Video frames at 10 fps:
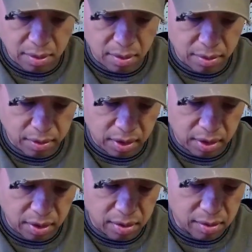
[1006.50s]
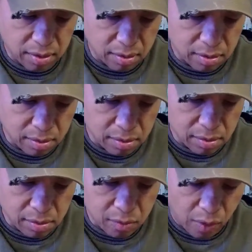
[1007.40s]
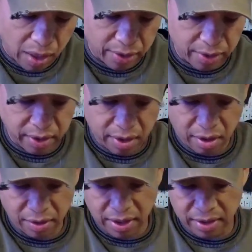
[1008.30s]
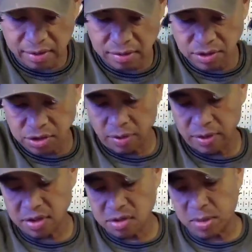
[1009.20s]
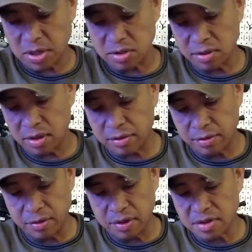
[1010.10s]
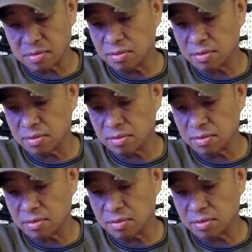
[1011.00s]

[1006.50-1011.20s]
the wiring and all that showing, especially through this